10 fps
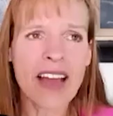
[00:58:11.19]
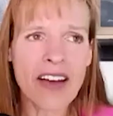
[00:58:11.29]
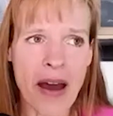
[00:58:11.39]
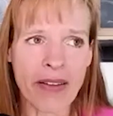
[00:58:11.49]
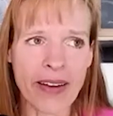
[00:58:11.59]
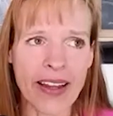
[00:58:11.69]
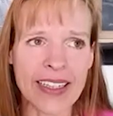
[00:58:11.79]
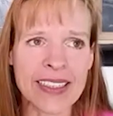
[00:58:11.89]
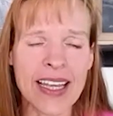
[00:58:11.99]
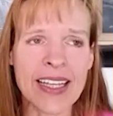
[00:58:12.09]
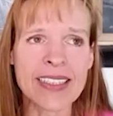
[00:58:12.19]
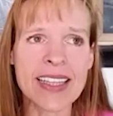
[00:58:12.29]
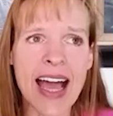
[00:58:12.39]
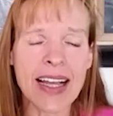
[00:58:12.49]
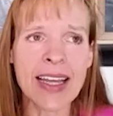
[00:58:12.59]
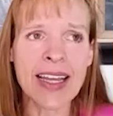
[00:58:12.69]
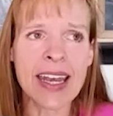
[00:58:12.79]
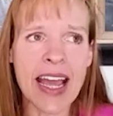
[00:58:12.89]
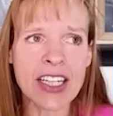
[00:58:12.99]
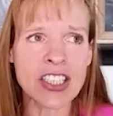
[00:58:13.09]
about it is that
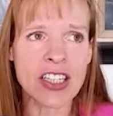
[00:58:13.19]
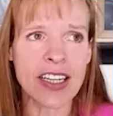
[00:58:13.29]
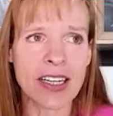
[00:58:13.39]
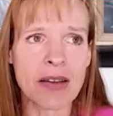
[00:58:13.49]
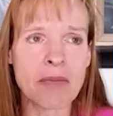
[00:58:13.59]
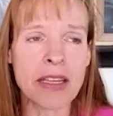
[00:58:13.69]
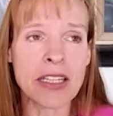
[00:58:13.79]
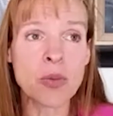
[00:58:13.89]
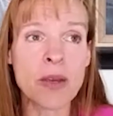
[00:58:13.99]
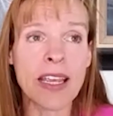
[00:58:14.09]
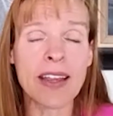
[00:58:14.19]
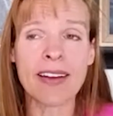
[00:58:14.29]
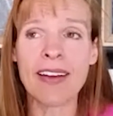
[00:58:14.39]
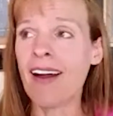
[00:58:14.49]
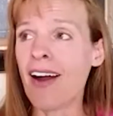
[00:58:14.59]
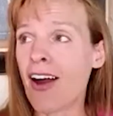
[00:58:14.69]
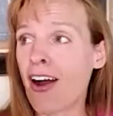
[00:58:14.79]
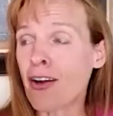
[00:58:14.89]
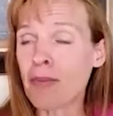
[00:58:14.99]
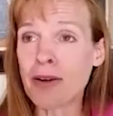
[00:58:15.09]
connection between
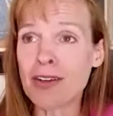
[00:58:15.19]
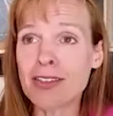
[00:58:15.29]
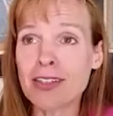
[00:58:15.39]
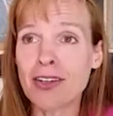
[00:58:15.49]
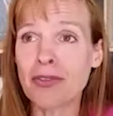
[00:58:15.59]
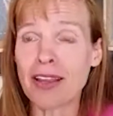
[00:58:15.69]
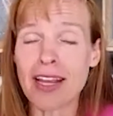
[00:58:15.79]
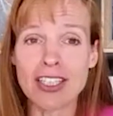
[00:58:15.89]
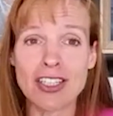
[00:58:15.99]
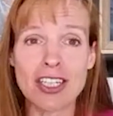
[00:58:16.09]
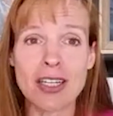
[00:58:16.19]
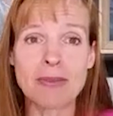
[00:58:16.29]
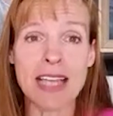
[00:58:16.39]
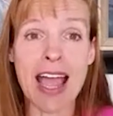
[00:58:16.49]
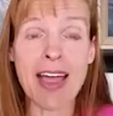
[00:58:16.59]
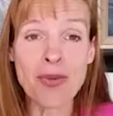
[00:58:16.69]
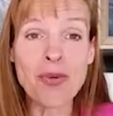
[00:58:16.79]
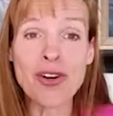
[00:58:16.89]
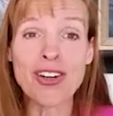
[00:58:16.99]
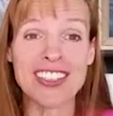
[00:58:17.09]
our personal relationships and the
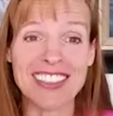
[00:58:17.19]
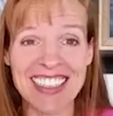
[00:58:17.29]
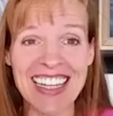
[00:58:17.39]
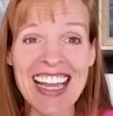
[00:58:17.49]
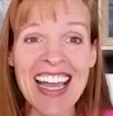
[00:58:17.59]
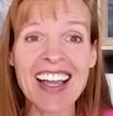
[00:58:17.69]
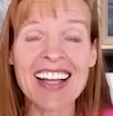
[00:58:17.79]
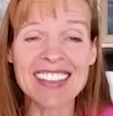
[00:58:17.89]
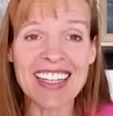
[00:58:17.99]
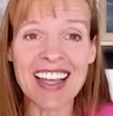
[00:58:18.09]
world. Because